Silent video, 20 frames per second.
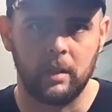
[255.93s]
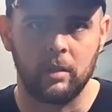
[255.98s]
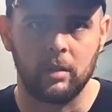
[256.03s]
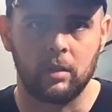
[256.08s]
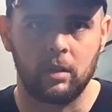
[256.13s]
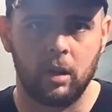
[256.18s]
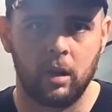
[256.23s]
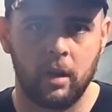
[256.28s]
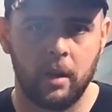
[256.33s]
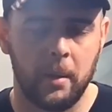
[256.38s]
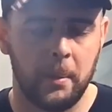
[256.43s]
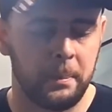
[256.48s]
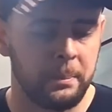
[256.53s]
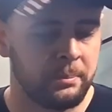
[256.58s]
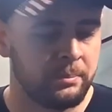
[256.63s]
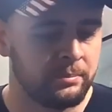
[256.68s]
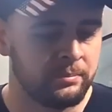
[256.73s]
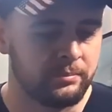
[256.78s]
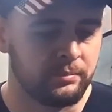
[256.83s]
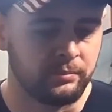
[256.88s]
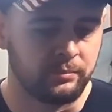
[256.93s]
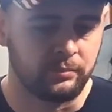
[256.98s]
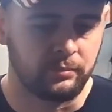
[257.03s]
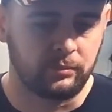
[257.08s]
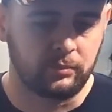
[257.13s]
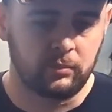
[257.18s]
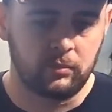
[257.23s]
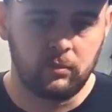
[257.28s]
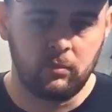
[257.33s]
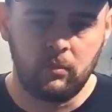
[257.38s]
in your car,
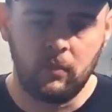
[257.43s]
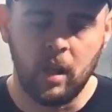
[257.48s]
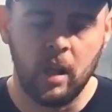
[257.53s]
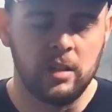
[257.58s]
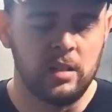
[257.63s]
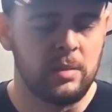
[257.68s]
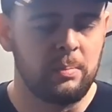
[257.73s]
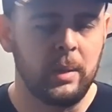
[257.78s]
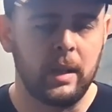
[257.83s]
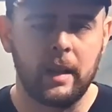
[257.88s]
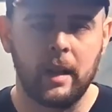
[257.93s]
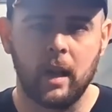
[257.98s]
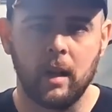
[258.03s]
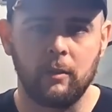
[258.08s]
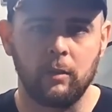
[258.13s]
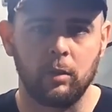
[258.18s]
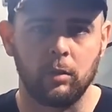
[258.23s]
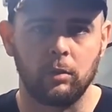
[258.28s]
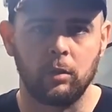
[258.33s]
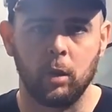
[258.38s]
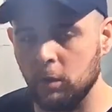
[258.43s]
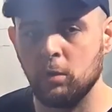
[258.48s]
just be careful.